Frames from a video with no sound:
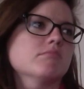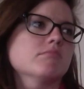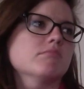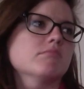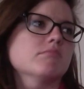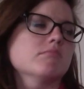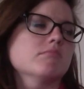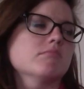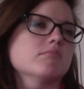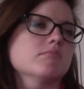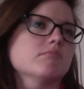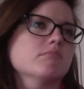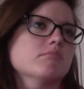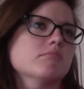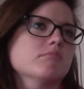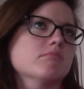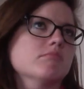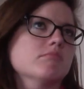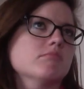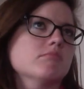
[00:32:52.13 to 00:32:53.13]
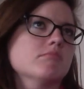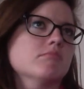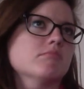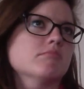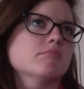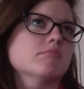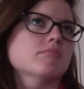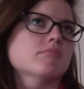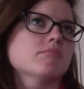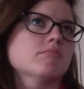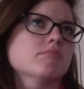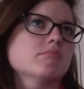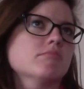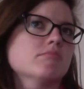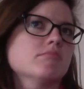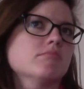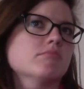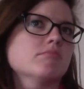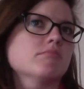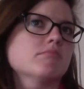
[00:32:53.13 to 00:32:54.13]

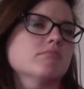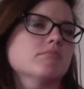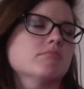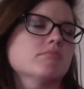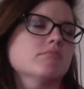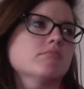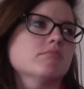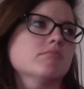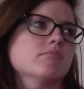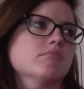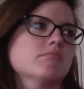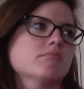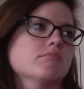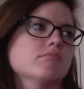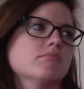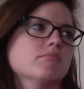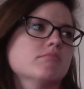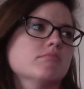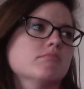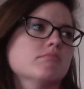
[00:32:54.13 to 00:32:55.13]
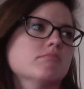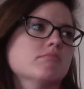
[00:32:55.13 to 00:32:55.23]
(silent)